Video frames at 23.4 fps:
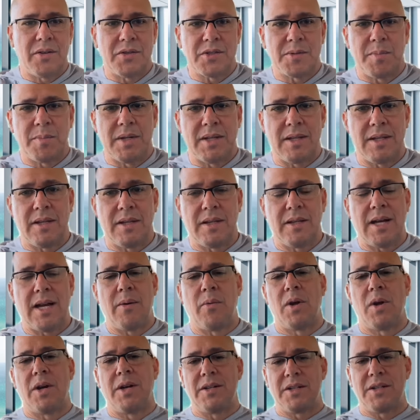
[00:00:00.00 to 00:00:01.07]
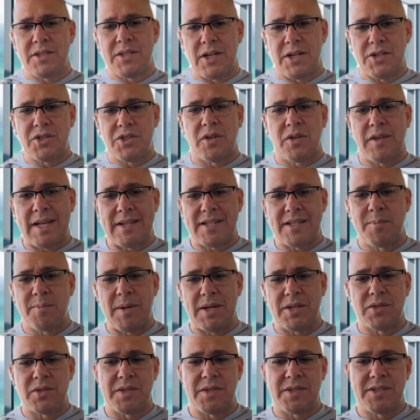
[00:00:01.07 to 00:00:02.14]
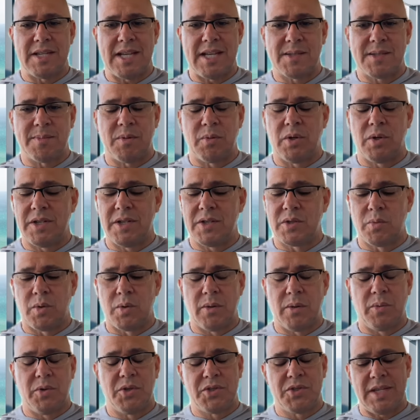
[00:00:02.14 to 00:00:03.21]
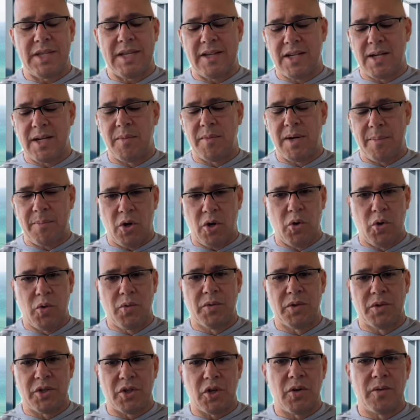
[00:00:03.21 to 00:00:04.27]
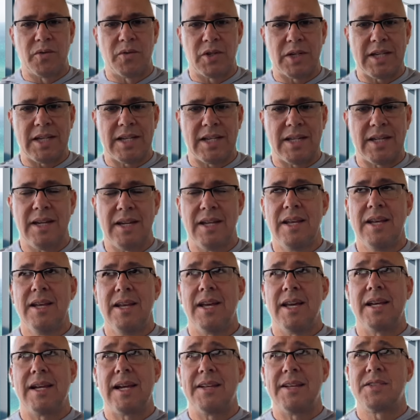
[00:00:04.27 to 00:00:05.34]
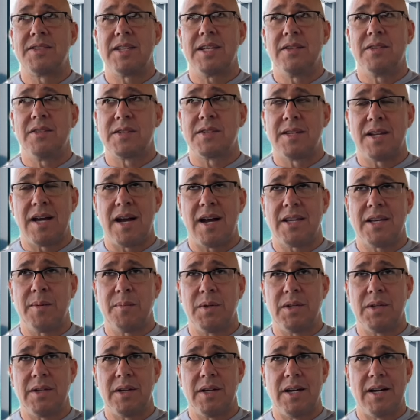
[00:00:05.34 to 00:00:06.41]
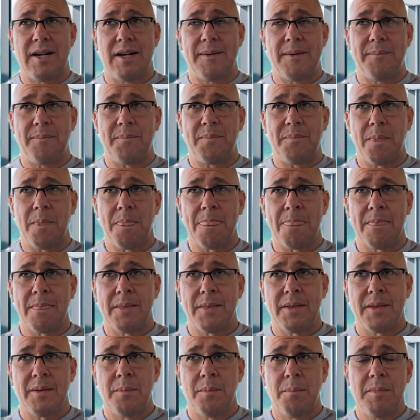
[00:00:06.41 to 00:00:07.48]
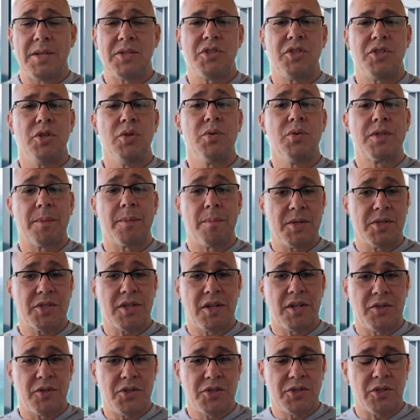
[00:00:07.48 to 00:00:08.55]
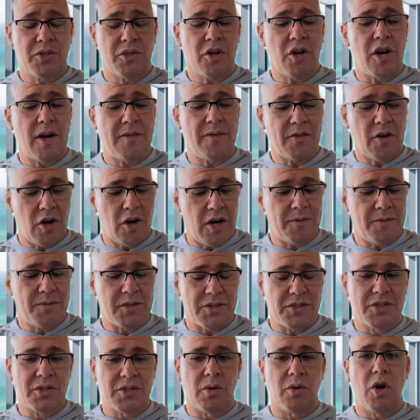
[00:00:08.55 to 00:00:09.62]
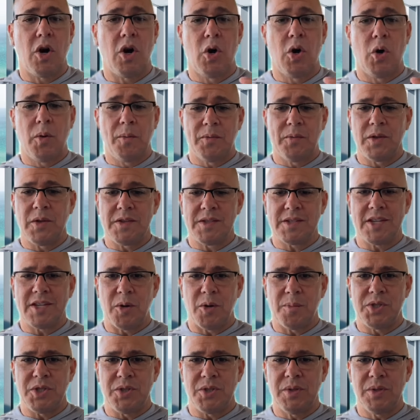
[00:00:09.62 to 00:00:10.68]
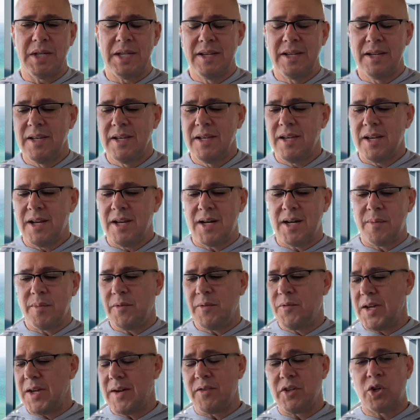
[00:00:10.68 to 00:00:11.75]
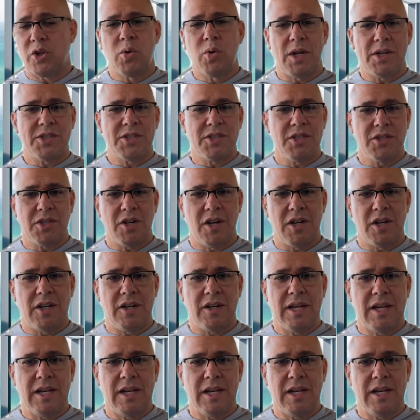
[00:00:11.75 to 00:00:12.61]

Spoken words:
but I wanted to touch on that special assessment one. It's one we're seeing come up over and over again, and I see this document misused and misunderstood often. So hopefully this helps you. If you have any questions on it,